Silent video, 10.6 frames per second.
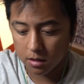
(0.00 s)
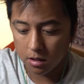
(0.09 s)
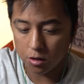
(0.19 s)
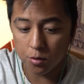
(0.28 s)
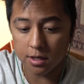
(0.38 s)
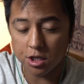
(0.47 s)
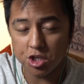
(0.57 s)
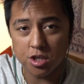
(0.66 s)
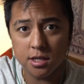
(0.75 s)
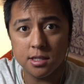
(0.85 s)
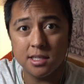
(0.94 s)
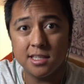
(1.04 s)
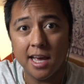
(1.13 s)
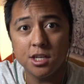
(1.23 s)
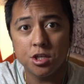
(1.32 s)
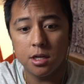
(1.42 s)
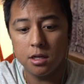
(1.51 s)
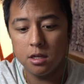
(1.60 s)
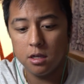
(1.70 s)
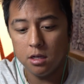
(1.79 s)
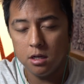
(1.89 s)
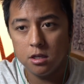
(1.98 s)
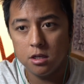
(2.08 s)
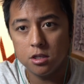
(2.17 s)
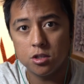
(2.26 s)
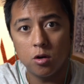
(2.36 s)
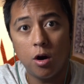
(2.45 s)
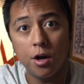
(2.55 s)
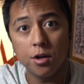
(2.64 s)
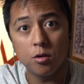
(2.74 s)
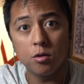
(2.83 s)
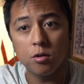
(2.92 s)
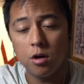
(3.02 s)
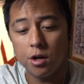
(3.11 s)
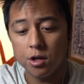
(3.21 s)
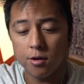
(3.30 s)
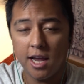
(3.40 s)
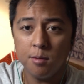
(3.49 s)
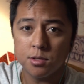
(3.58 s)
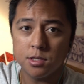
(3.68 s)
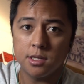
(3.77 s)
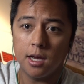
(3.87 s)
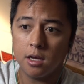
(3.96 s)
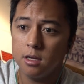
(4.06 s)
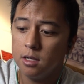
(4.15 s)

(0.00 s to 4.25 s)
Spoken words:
you can adjust the tension. So on your aim stick,